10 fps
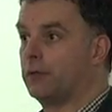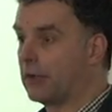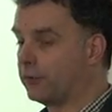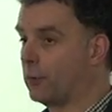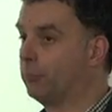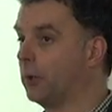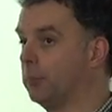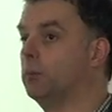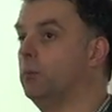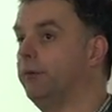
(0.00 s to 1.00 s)
That's the
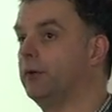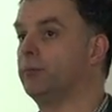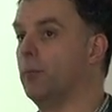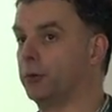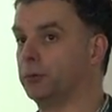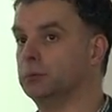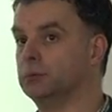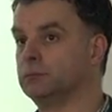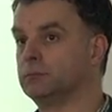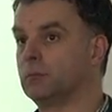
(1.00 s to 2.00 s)
problem with this model.
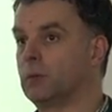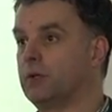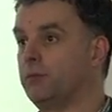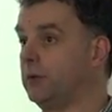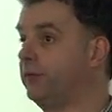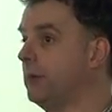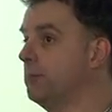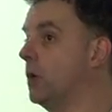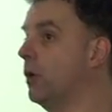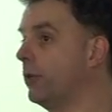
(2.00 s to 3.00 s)
If we sell
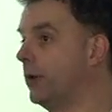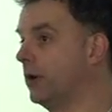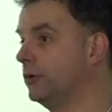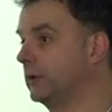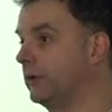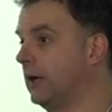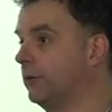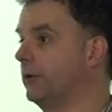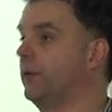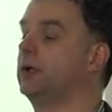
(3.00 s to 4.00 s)
more than
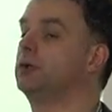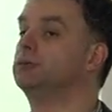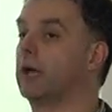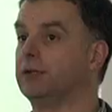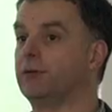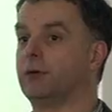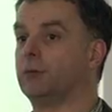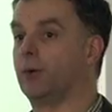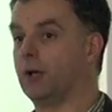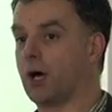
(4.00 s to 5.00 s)
100,000, then great,
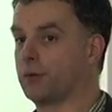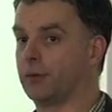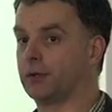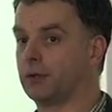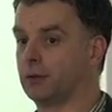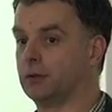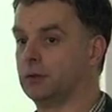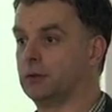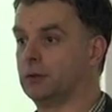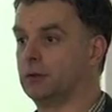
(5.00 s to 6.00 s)
we're laughing.
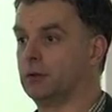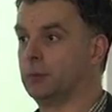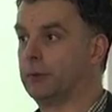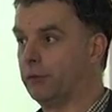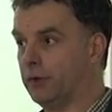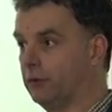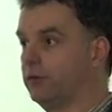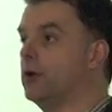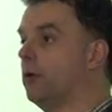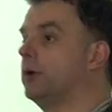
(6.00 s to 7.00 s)
But there
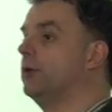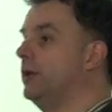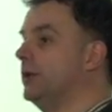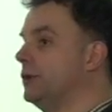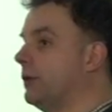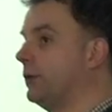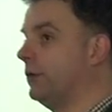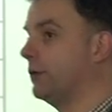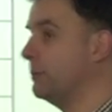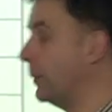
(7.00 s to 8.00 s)
is no contingency to